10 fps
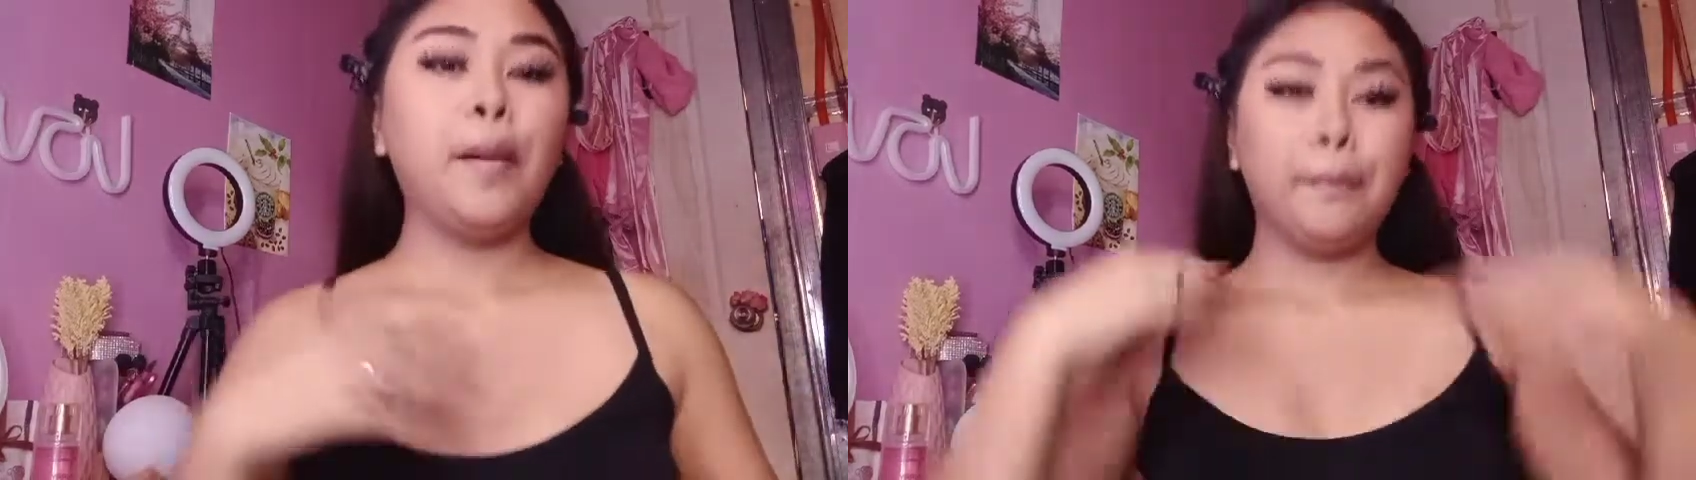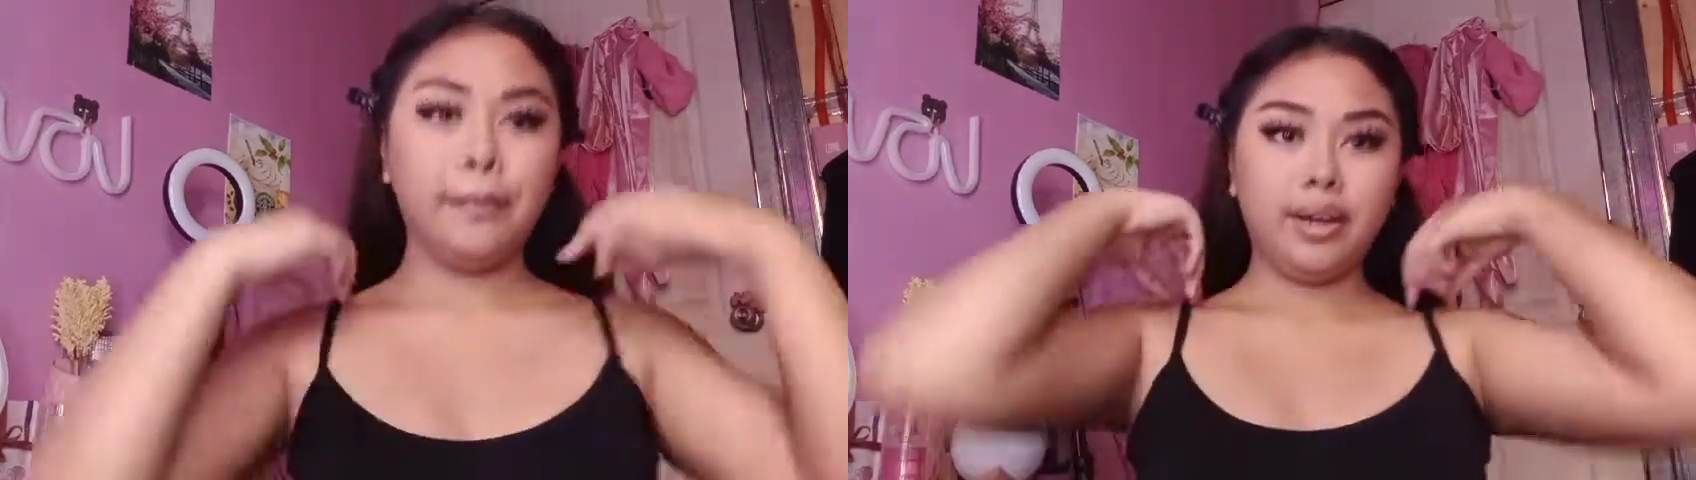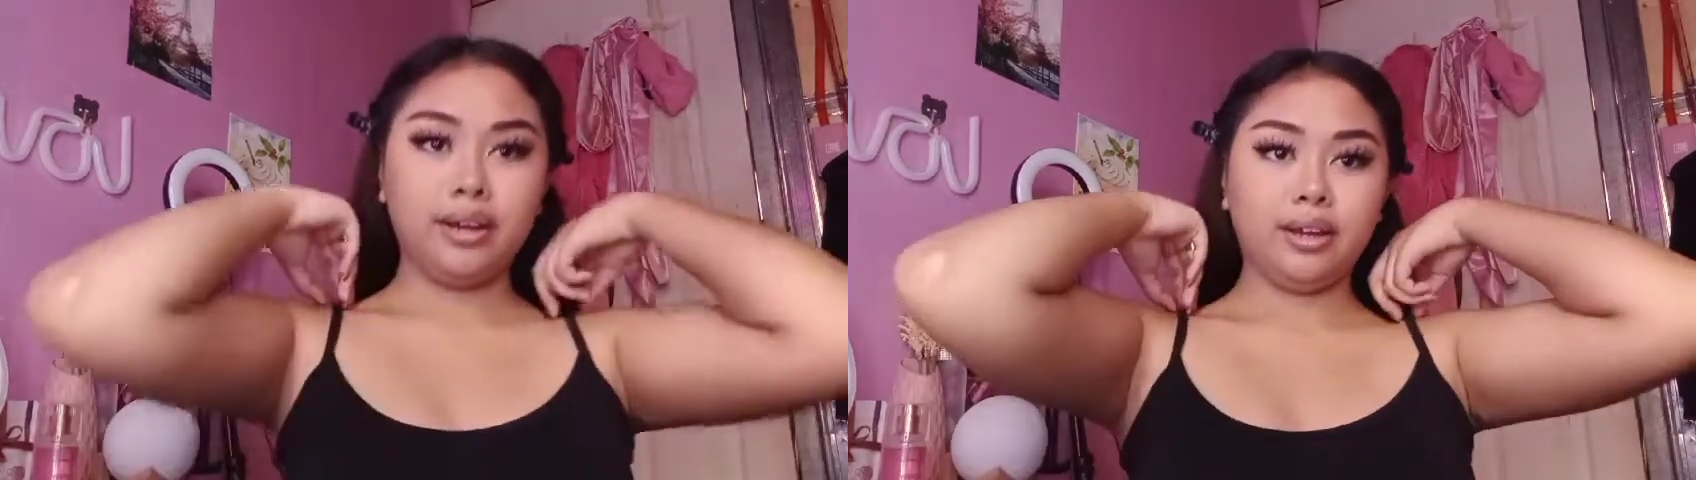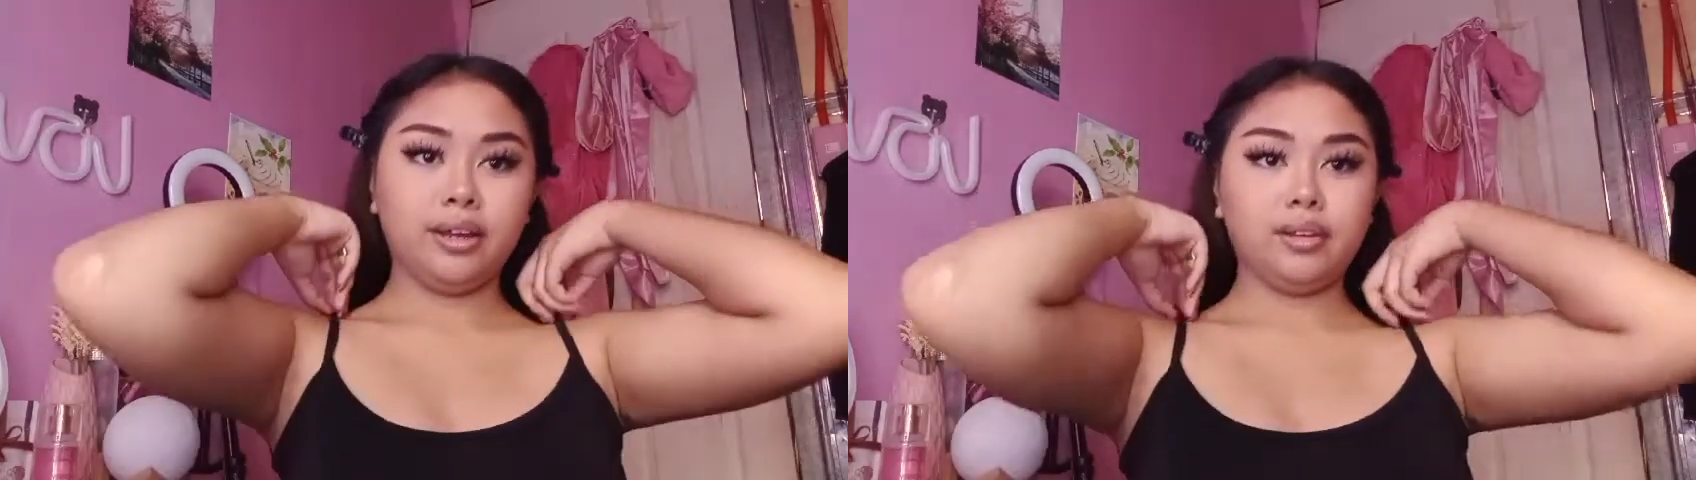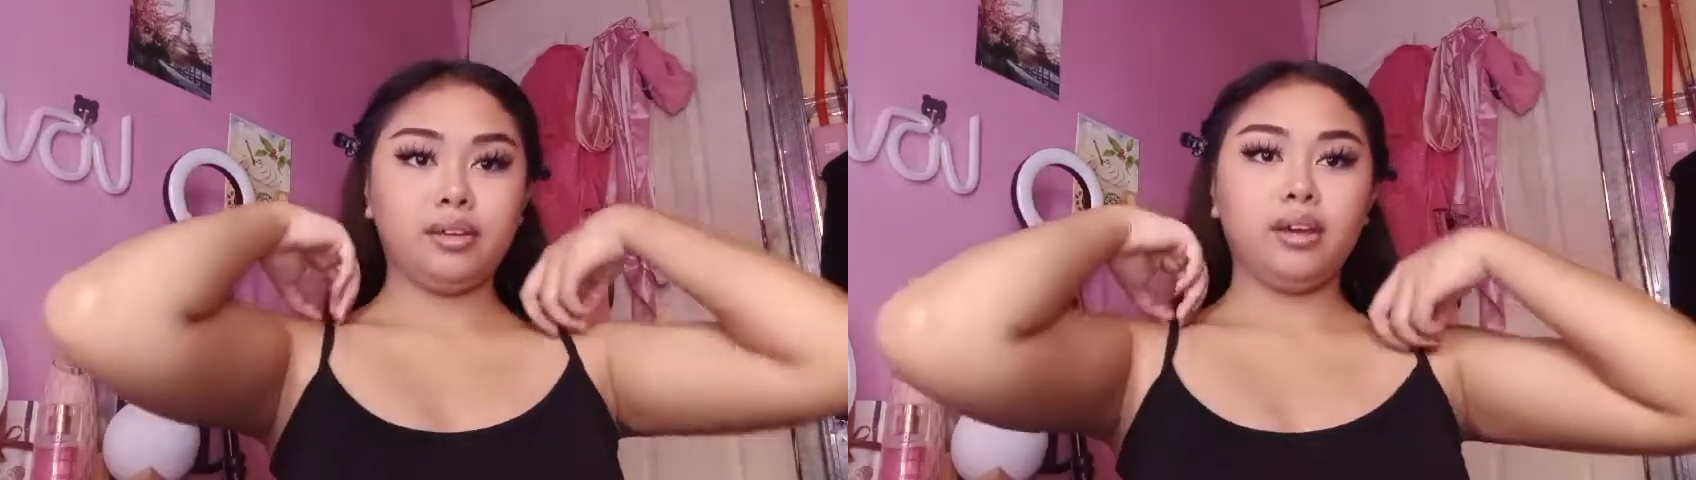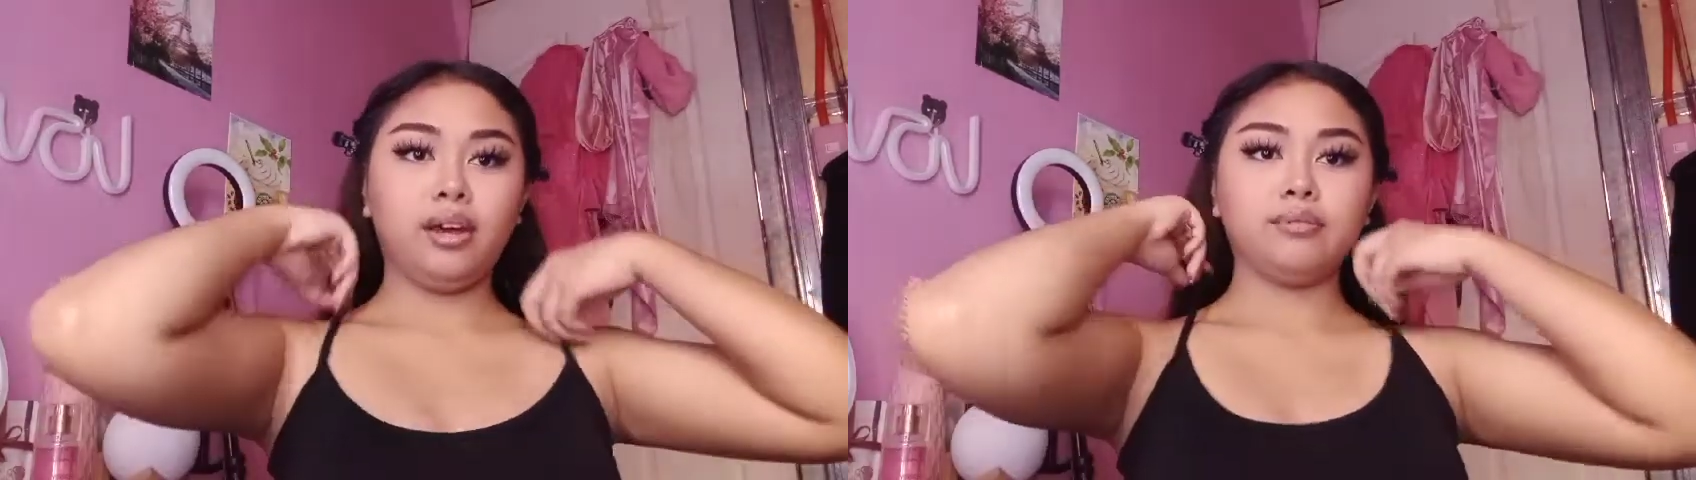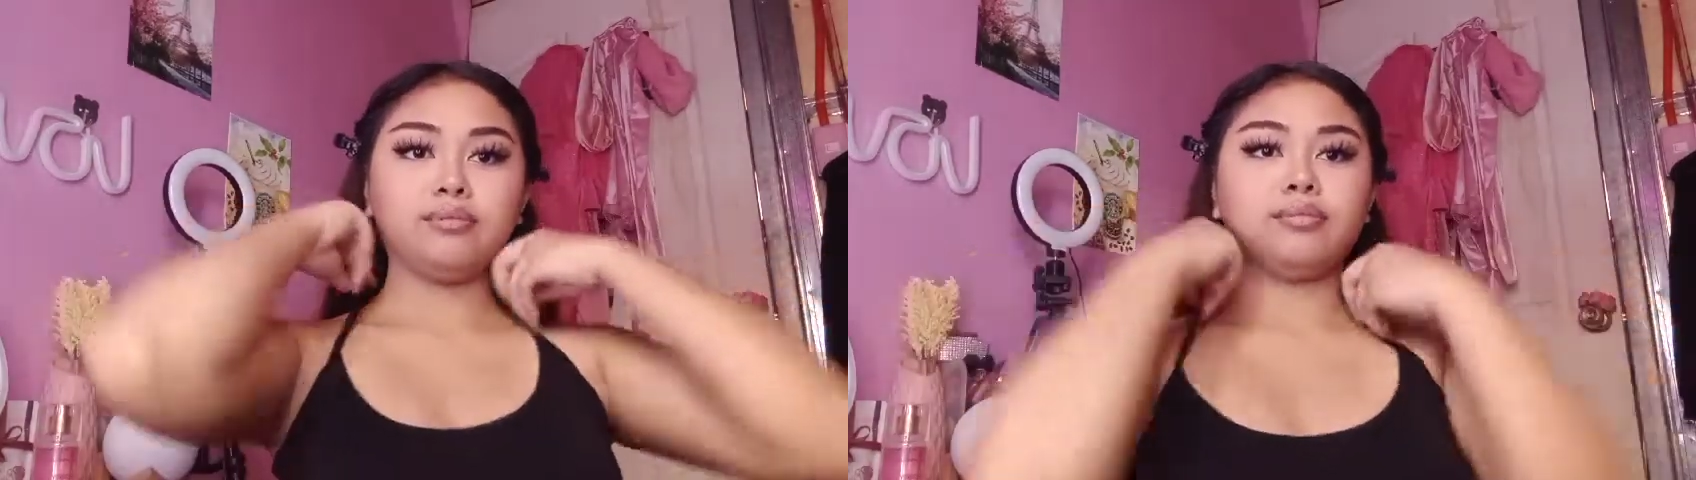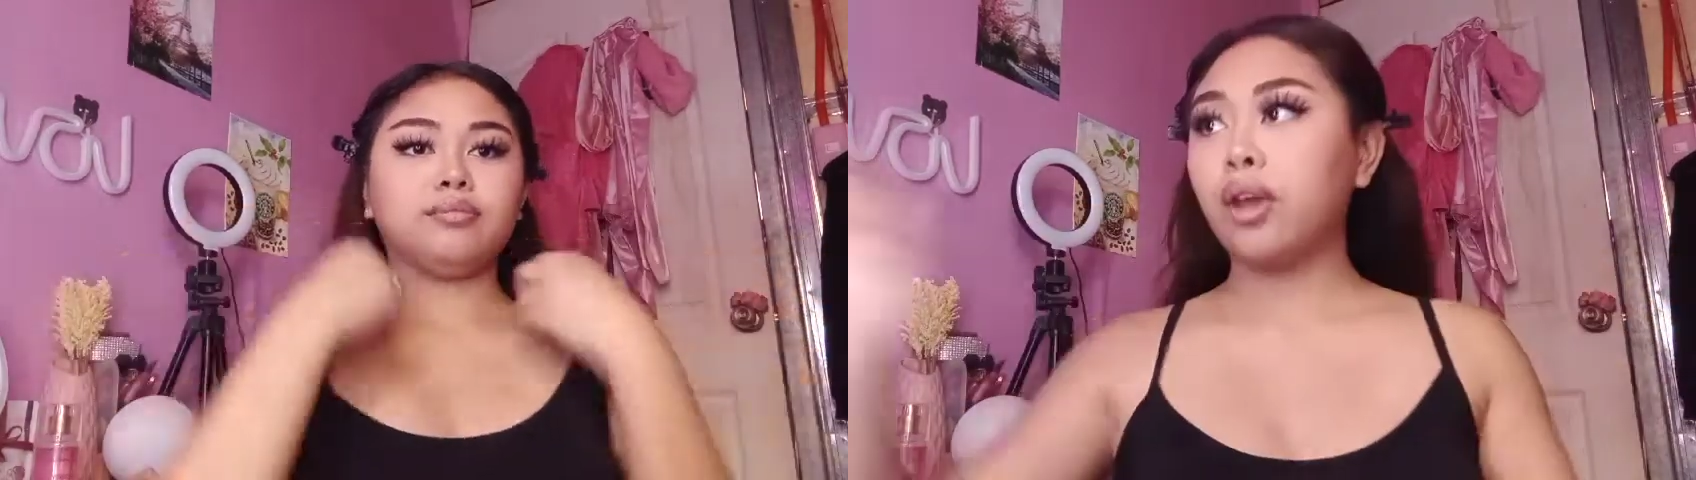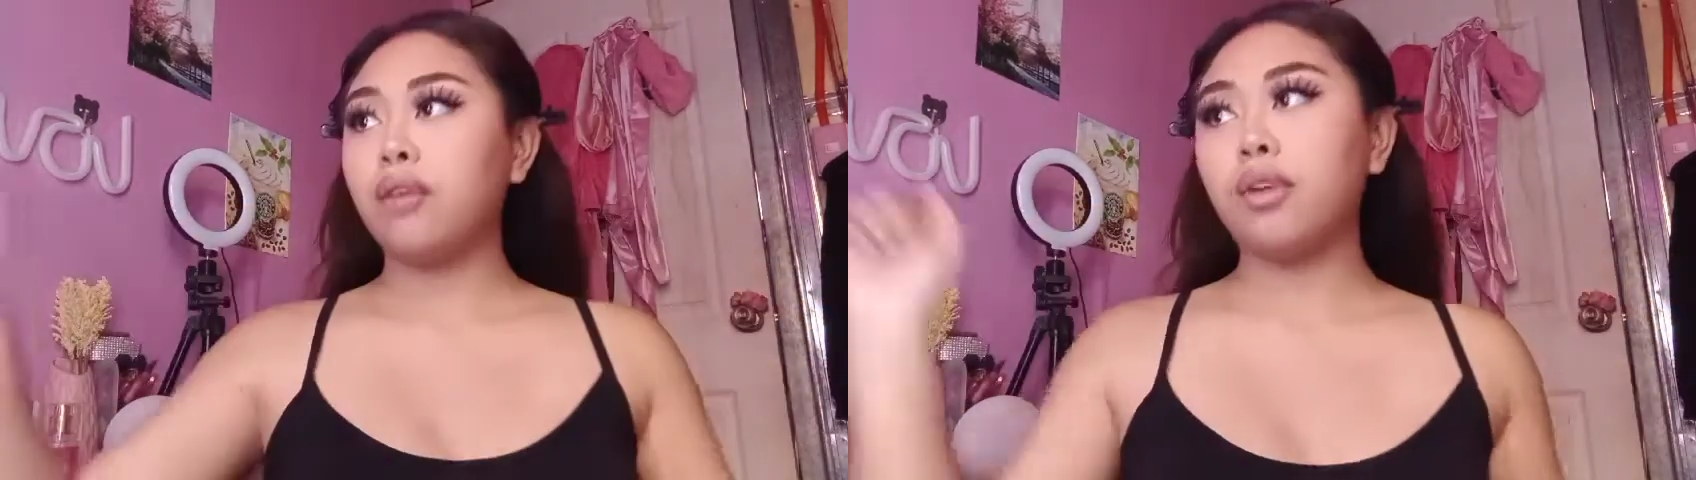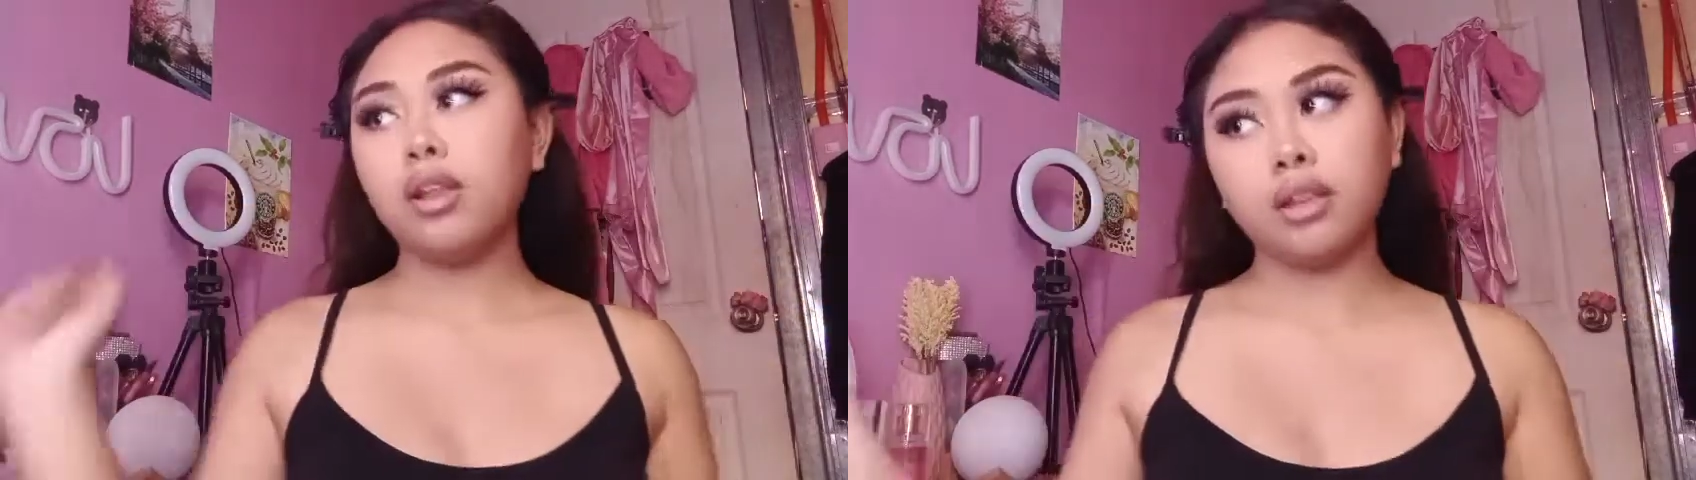But yeah,
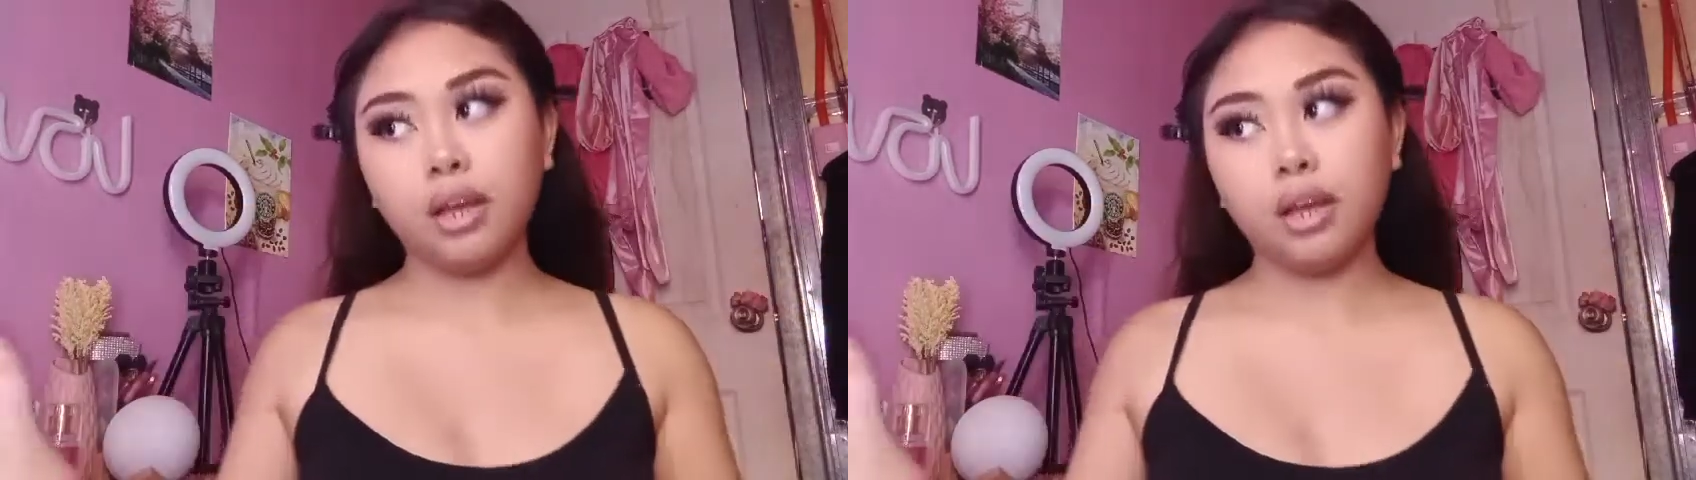for the